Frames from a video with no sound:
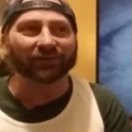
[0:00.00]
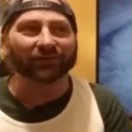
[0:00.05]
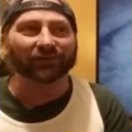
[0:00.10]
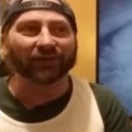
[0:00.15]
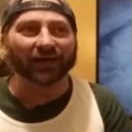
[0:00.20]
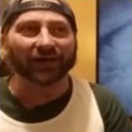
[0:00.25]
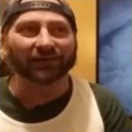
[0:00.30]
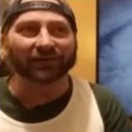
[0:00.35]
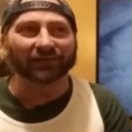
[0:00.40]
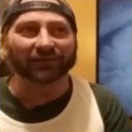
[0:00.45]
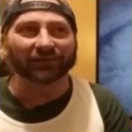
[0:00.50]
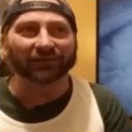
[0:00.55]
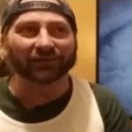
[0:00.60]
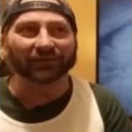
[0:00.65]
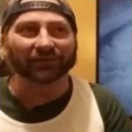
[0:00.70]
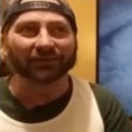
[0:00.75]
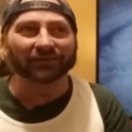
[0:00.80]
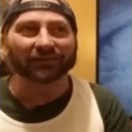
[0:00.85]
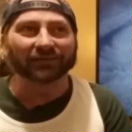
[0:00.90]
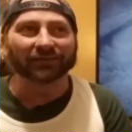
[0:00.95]

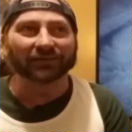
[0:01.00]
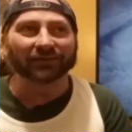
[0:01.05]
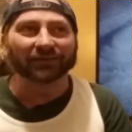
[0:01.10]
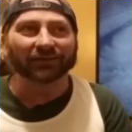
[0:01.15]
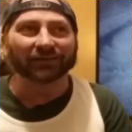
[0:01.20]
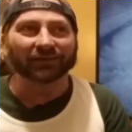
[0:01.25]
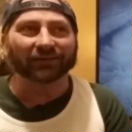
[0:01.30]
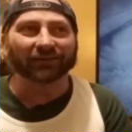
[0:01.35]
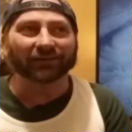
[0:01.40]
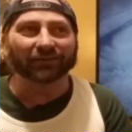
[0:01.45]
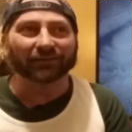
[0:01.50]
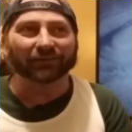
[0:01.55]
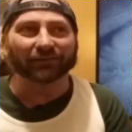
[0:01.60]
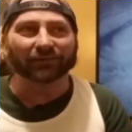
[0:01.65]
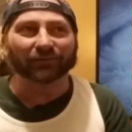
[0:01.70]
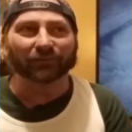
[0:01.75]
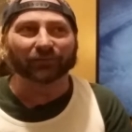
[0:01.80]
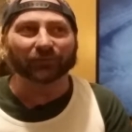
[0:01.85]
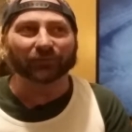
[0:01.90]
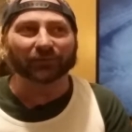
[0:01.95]
Galactica
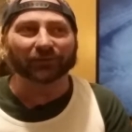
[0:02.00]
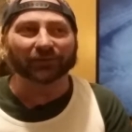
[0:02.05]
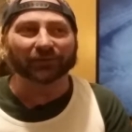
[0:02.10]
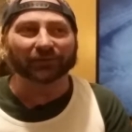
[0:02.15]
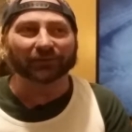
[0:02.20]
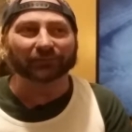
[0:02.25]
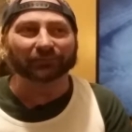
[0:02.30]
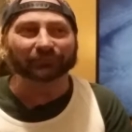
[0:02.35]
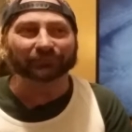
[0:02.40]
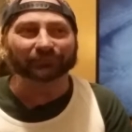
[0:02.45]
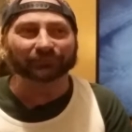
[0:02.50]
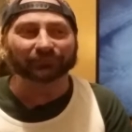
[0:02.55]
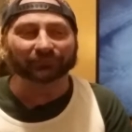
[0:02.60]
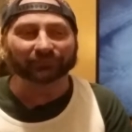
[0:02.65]
uh, who, uh,